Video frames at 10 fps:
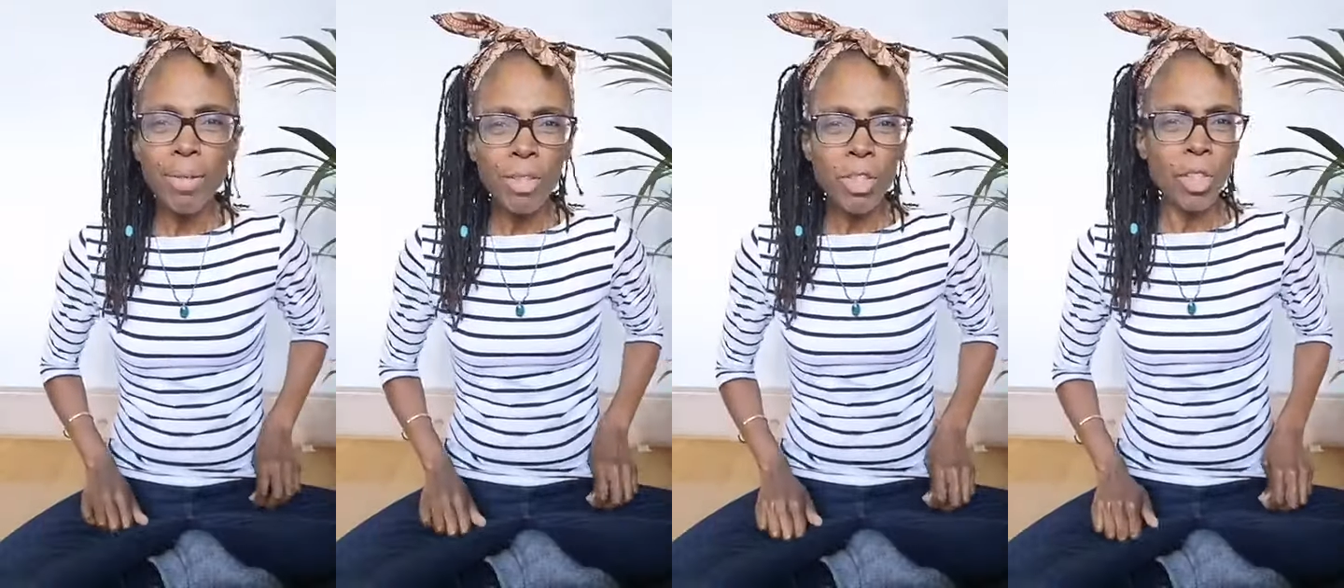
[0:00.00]

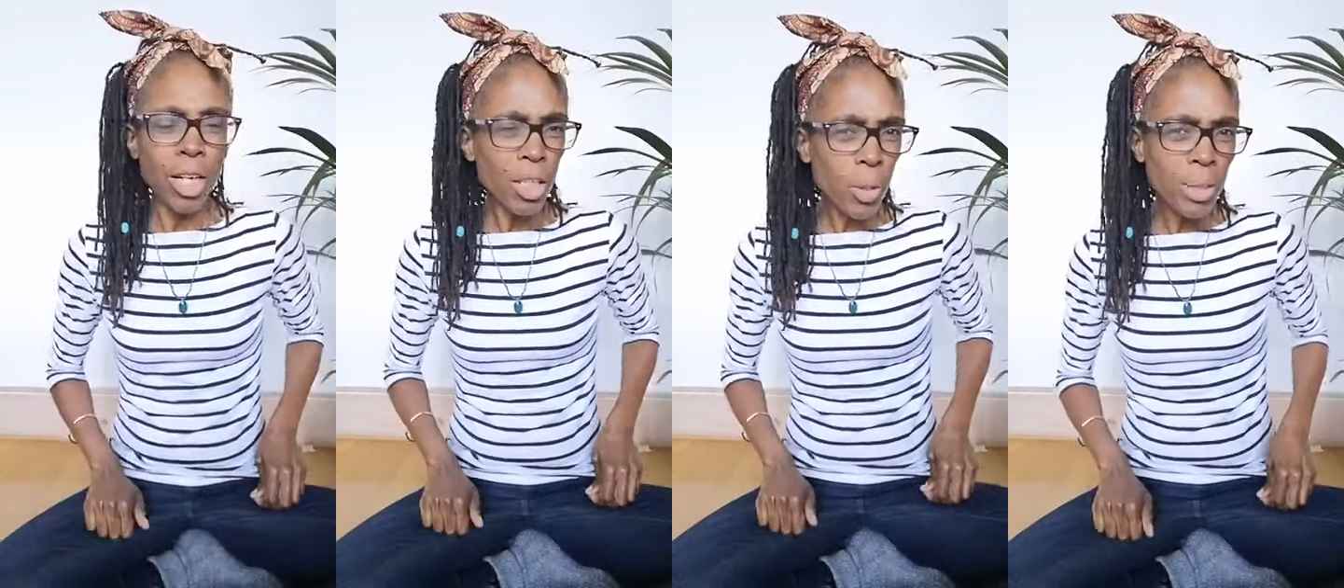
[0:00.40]
not sure,
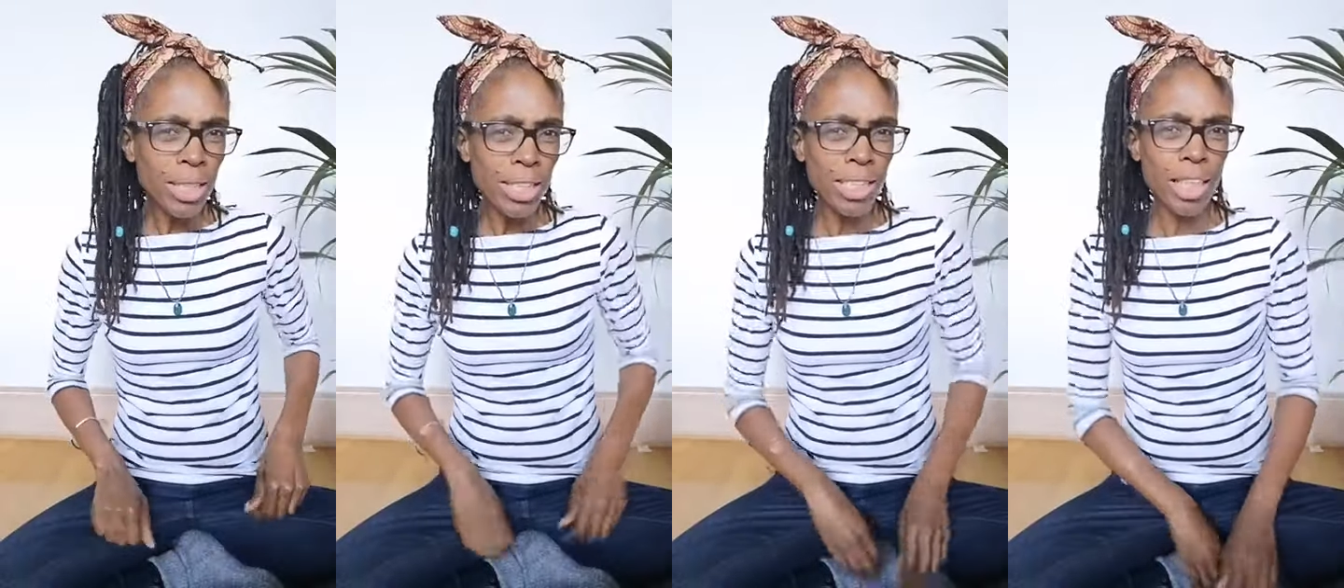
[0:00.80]
I call it
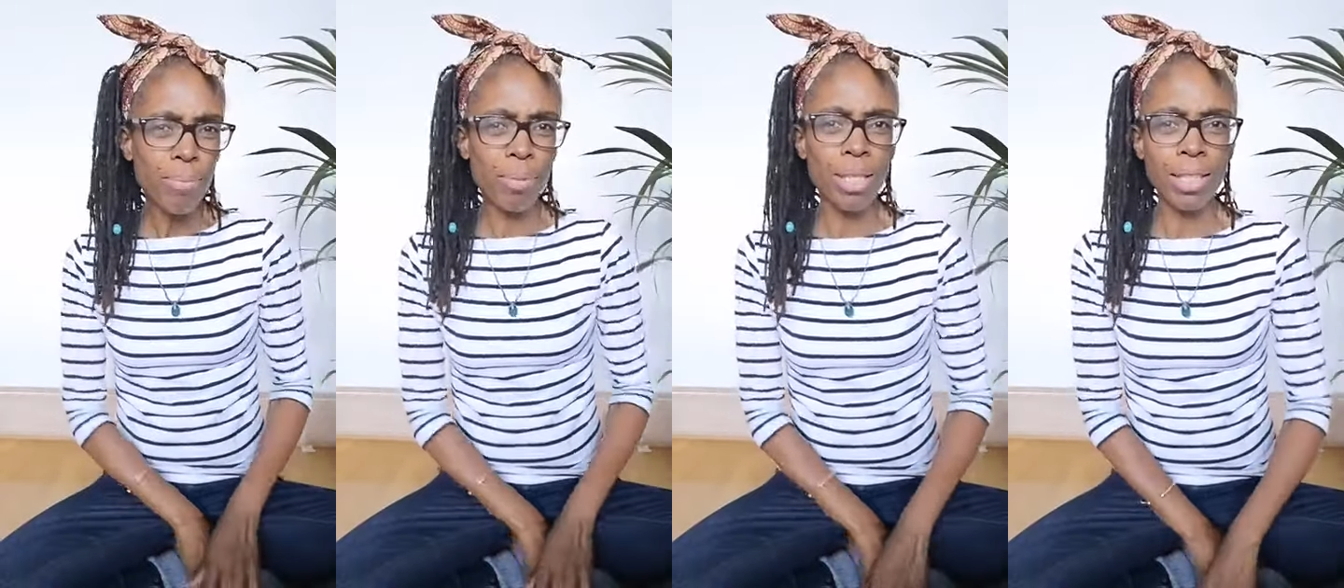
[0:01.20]
snake
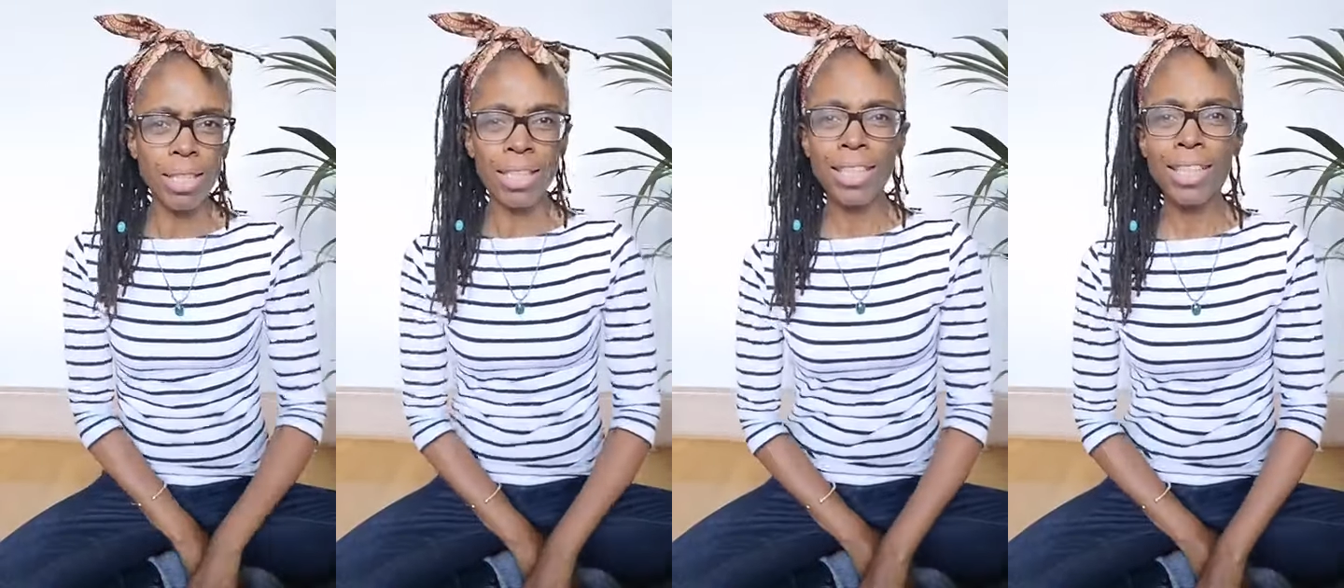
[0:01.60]

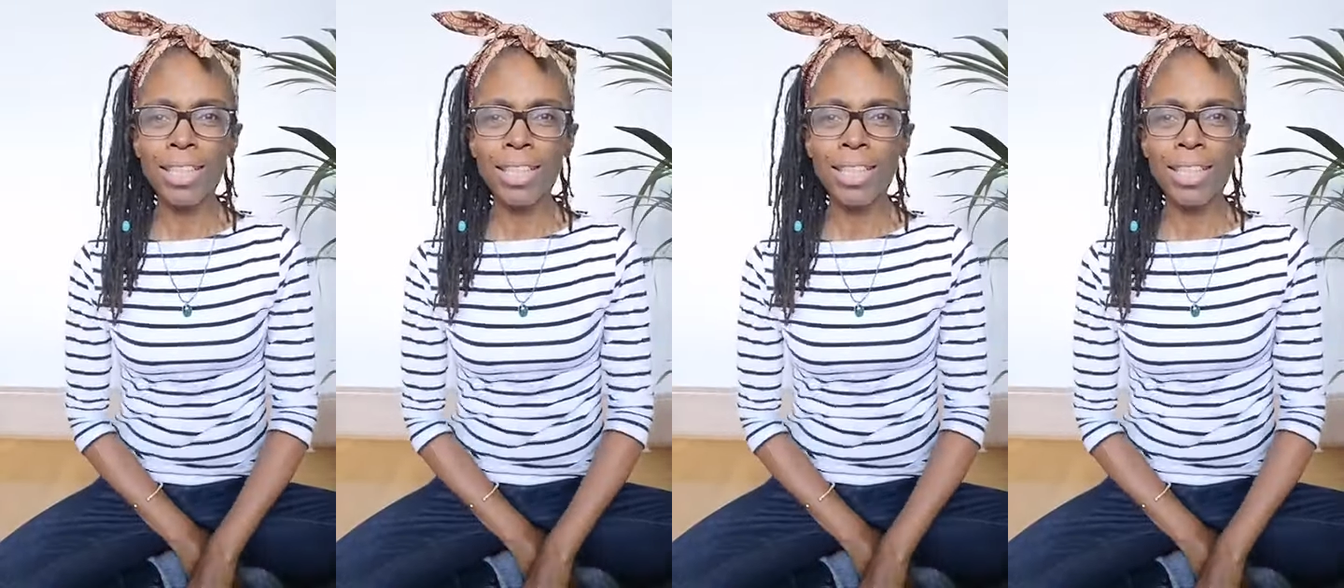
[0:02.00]
breathing.